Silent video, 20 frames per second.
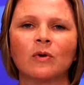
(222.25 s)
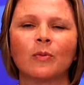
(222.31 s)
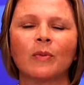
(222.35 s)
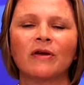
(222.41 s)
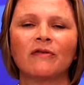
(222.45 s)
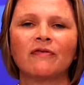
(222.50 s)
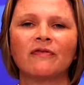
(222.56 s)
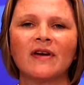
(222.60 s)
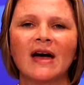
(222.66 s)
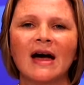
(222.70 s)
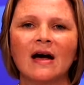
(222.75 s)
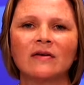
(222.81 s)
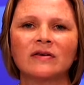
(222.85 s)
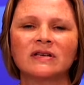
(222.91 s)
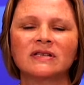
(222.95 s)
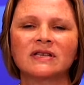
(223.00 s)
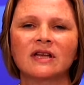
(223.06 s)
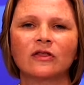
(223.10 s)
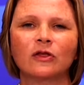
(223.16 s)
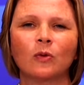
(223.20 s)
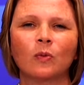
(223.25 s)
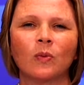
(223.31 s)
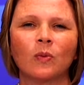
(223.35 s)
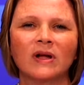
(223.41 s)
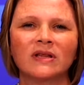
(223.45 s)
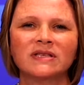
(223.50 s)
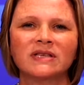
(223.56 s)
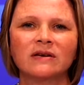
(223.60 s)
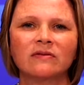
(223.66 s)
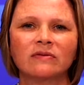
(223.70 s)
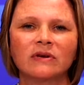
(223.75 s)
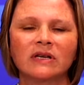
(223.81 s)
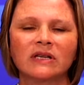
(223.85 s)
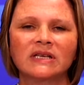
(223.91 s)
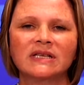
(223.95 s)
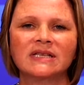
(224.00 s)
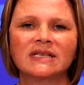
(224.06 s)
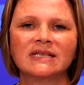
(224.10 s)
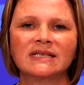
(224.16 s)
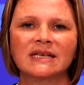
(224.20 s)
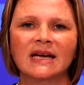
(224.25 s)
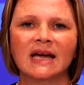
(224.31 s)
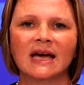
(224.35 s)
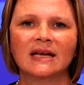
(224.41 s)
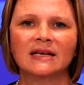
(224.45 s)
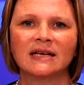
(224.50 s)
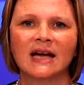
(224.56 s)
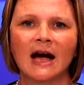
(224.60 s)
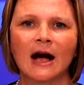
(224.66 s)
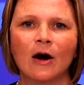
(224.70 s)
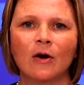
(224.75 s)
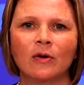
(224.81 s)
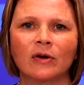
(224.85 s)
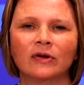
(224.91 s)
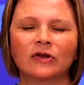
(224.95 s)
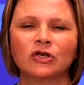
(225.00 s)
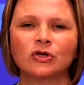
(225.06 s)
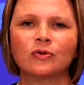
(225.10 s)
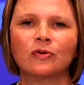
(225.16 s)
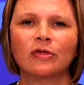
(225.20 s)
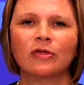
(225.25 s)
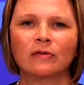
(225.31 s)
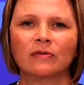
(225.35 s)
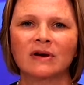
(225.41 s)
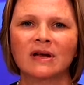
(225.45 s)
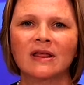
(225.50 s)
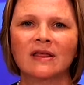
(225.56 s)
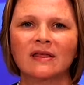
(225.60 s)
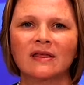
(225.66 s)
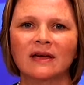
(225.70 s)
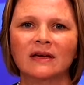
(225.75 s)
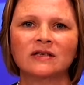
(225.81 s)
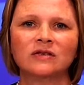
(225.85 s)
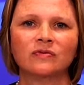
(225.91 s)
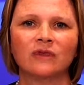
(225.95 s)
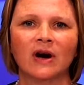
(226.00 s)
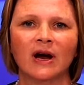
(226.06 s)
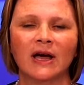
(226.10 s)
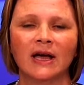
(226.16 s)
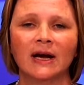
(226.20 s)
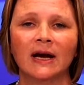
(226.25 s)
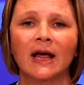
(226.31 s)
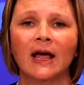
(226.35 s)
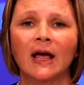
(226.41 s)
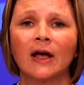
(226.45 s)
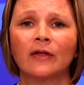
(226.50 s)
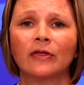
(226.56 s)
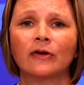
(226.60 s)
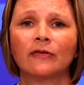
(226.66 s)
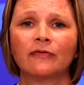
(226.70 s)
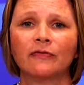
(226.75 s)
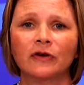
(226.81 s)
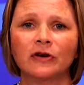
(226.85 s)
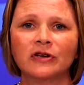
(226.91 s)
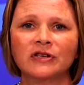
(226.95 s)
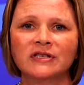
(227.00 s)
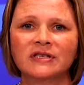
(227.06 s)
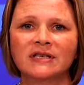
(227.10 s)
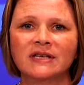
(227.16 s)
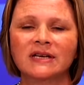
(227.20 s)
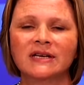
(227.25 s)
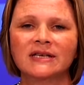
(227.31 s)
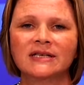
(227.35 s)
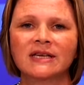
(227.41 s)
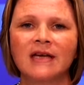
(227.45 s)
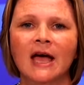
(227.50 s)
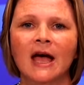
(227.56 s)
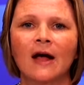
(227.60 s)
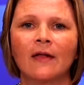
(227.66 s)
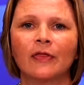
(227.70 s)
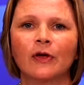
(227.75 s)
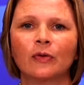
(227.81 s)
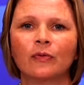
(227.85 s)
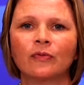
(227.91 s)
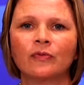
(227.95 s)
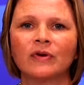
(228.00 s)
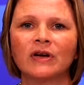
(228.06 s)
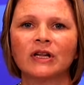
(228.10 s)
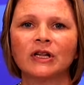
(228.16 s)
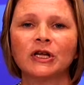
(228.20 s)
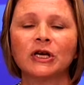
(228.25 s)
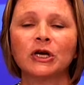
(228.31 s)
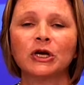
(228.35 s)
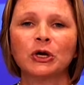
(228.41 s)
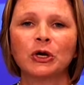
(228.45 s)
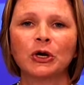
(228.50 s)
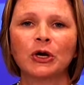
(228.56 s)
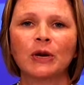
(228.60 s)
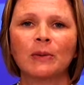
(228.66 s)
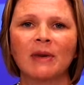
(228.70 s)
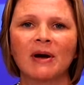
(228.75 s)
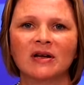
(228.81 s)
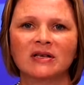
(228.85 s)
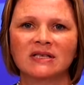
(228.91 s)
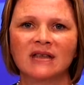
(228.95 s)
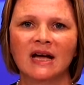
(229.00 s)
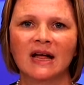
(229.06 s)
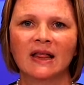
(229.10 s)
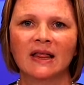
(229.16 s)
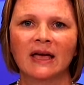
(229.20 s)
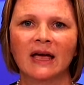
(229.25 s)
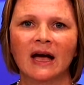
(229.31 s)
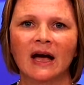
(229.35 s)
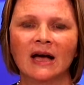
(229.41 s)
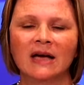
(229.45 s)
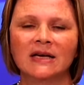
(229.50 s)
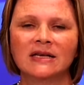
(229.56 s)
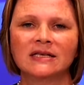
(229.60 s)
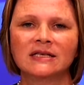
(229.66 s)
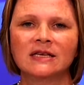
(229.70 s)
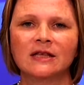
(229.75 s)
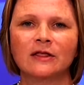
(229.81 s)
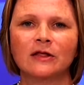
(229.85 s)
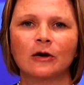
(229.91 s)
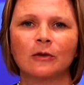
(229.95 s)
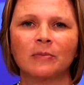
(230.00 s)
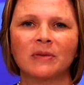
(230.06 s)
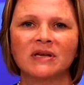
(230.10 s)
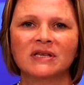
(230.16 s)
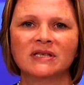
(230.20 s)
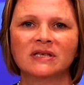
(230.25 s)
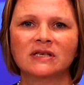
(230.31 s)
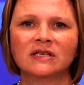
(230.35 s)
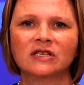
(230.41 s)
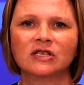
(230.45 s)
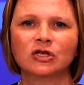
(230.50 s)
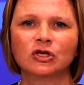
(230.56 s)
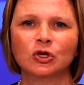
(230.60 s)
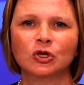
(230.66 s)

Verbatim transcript: and what we've found is that the ones that really stand out do three things right. The first is they're really good about telling us their business